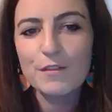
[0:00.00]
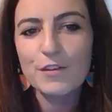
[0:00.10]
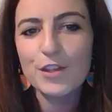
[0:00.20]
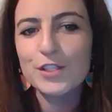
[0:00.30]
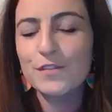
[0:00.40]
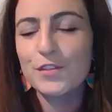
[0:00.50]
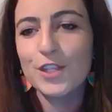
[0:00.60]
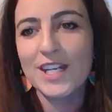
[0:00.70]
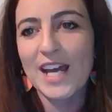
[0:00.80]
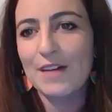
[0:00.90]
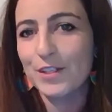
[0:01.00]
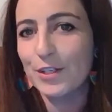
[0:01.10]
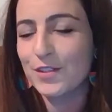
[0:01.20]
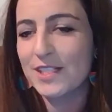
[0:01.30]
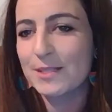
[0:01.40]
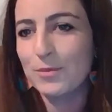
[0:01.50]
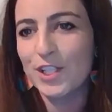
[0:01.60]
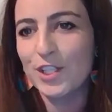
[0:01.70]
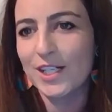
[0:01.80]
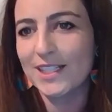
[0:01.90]
For those that haven't got this book
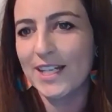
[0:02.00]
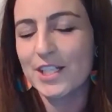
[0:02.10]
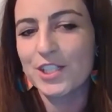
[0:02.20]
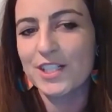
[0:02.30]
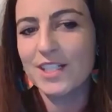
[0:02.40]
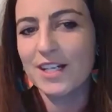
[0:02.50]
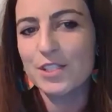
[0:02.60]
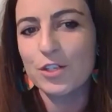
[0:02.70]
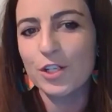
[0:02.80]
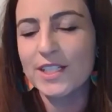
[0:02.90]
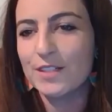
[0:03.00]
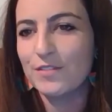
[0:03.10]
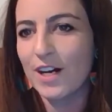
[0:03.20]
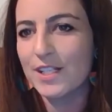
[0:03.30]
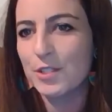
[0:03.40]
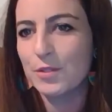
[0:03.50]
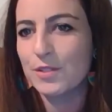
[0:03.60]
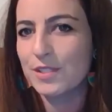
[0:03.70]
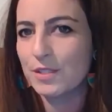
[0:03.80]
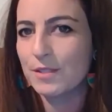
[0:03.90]
in your collection, I strongly advise you. It
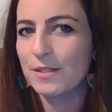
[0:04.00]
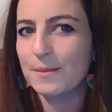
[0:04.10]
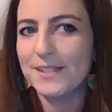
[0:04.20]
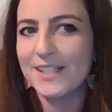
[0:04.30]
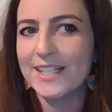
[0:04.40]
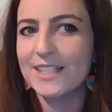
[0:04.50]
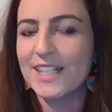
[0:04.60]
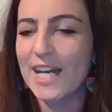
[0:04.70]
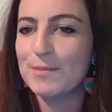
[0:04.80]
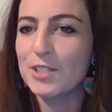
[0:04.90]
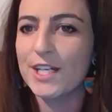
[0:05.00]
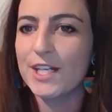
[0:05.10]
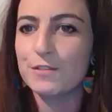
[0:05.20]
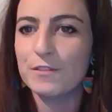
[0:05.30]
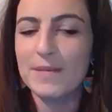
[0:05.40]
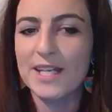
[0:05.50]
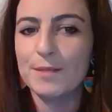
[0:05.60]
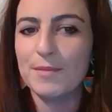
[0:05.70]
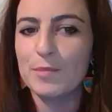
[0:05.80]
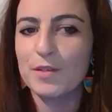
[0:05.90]
was a complete game changer for me
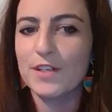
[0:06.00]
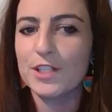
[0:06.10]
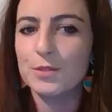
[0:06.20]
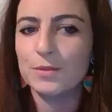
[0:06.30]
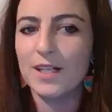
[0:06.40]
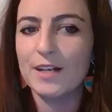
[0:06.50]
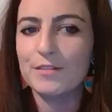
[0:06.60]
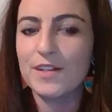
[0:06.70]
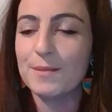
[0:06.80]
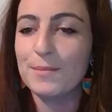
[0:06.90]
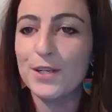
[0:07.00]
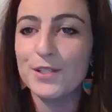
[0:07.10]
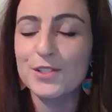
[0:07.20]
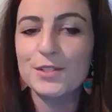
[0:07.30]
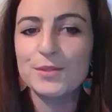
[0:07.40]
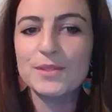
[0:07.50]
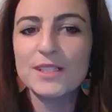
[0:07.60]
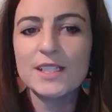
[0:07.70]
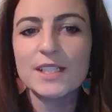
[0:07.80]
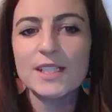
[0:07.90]
in my professional life and personal.
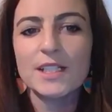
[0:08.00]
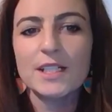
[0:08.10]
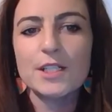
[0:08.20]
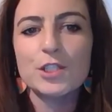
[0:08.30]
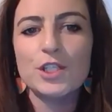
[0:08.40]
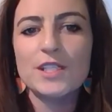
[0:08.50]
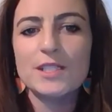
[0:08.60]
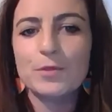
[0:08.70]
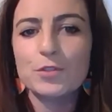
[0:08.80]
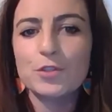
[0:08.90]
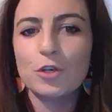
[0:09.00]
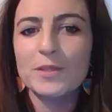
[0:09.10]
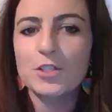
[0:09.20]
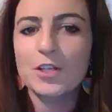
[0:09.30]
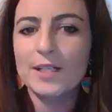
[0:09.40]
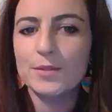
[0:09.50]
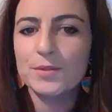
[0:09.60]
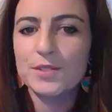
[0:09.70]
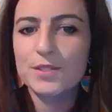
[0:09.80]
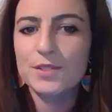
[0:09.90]
Judy's book, Trauma
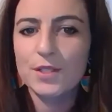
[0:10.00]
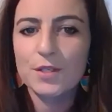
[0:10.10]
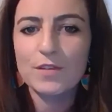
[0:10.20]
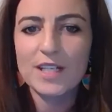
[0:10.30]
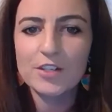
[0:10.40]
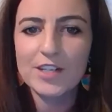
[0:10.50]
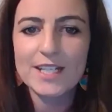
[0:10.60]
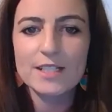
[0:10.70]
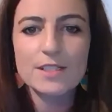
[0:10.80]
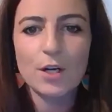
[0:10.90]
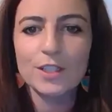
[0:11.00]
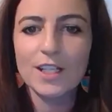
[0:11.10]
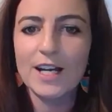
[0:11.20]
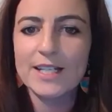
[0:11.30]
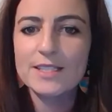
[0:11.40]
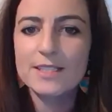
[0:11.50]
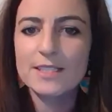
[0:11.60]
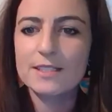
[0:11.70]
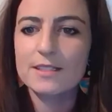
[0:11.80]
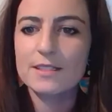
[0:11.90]
Trails, Recreating Songlines,
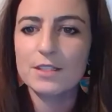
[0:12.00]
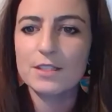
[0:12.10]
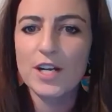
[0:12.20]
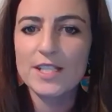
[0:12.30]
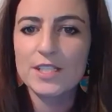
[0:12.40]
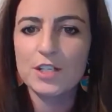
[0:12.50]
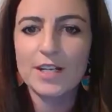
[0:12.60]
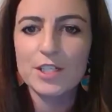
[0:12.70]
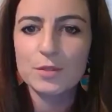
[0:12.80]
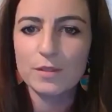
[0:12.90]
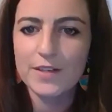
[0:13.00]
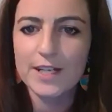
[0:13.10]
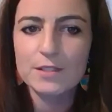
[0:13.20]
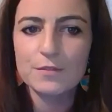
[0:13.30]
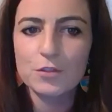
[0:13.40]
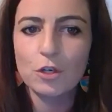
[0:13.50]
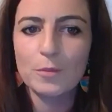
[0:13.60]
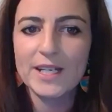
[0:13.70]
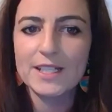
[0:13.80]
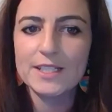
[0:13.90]
The Transgenerational Effects of
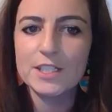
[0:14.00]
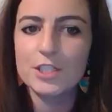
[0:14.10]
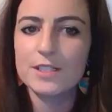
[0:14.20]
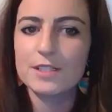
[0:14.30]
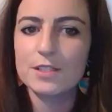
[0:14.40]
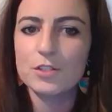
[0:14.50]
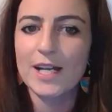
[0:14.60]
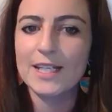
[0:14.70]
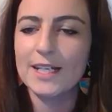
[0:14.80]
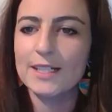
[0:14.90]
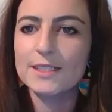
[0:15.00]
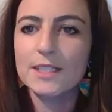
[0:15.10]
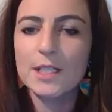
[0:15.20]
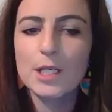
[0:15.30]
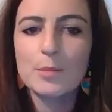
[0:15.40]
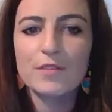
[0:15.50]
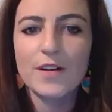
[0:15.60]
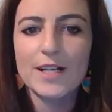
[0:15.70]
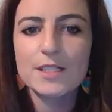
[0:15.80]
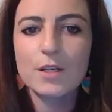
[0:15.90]
Trauma in Indigenous Australia,
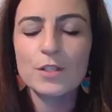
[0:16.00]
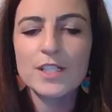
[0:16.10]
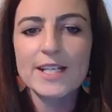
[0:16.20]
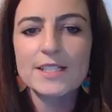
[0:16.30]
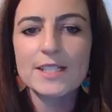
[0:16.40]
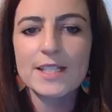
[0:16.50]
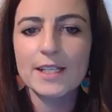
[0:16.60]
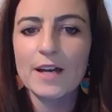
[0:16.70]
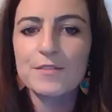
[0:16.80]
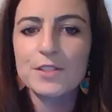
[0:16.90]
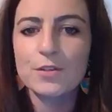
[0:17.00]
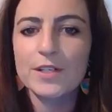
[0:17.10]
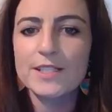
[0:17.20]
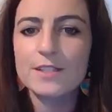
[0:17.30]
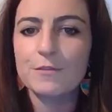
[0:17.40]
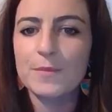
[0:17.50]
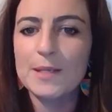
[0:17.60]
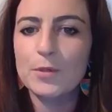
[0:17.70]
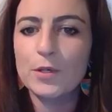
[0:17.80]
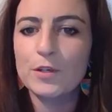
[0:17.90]
provides context to the life stories of
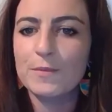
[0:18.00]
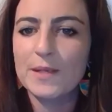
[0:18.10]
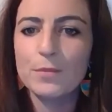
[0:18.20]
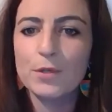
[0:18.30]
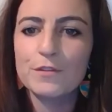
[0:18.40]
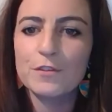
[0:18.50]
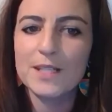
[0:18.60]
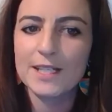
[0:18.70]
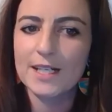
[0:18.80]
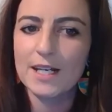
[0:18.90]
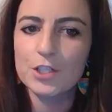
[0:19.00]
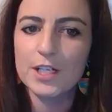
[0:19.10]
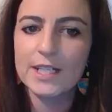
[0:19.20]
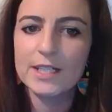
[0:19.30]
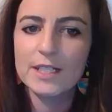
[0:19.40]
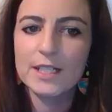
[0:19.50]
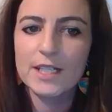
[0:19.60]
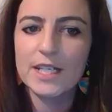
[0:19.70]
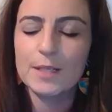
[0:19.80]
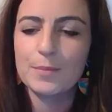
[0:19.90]
people who have been moved from their country
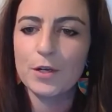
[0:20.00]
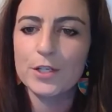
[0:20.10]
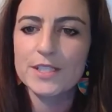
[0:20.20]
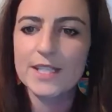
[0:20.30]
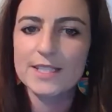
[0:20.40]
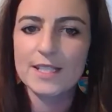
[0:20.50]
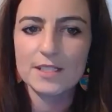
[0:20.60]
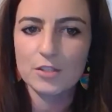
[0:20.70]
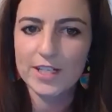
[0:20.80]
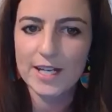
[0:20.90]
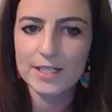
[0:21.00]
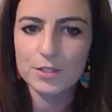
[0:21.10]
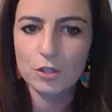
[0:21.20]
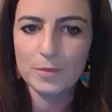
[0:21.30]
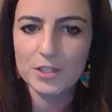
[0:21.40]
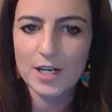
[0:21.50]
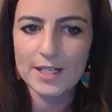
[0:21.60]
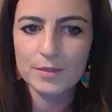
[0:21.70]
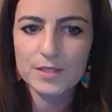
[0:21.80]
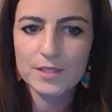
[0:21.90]
in a process that has created trauma
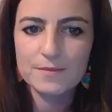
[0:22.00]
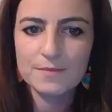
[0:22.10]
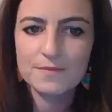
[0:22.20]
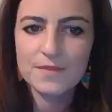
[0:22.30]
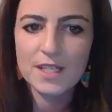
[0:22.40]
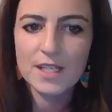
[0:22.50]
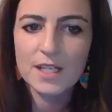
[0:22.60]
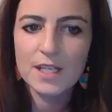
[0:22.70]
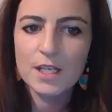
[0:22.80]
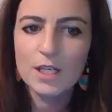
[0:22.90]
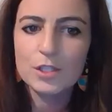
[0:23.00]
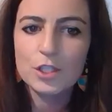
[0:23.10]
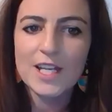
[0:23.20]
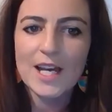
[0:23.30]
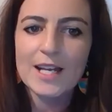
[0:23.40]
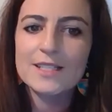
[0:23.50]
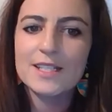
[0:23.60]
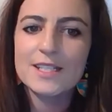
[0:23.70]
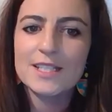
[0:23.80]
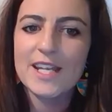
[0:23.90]
trails. Judy
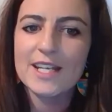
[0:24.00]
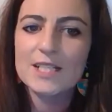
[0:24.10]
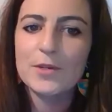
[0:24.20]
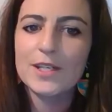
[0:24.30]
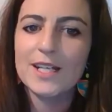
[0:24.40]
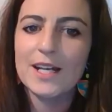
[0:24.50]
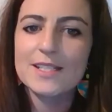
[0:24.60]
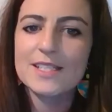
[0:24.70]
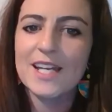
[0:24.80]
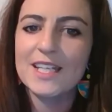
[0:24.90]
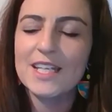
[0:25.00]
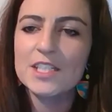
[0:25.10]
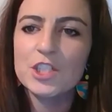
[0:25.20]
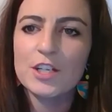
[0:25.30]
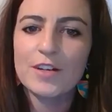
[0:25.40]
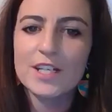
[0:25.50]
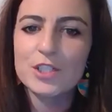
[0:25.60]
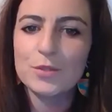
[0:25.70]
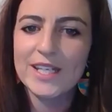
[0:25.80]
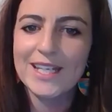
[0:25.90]
Atkinson is an expert in understanding
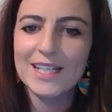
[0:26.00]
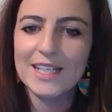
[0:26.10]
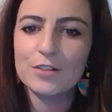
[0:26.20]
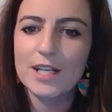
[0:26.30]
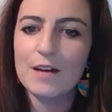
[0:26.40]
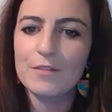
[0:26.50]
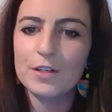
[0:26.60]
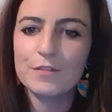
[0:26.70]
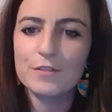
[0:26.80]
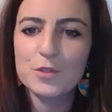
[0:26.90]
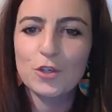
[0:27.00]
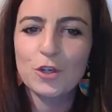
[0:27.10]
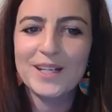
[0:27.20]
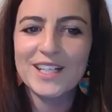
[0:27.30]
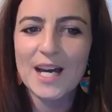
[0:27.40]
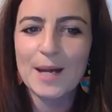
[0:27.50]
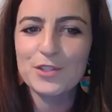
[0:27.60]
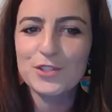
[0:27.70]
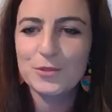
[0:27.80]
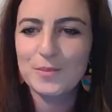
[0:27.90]
intergenerational healing and recovery from trauma in
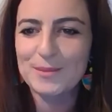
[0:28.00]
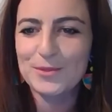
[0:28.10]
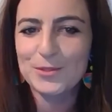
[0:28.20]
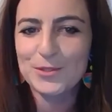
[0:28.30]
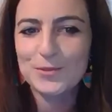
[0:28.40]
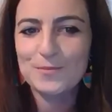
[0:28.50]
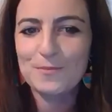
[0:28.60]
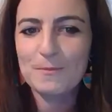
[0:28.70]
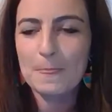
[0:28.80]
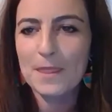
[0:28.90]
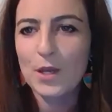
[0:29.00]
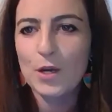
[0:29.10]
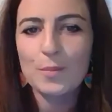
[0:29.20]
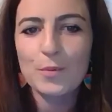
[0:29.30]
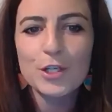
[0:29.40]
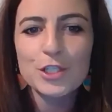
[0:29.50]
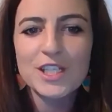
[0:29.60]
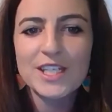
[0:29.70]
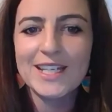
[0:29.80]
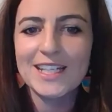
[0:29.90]
Aboriginal peoples. Her approach to
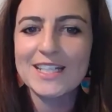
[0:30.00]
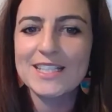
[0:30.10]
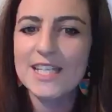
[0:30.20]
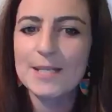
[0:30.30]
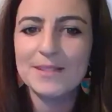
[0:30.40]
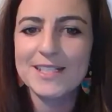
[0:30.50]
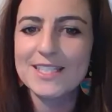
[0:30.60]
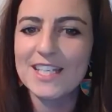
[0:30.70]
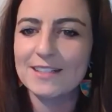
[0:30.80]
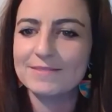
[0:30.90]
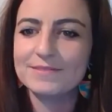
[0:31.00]
healing is deep listening.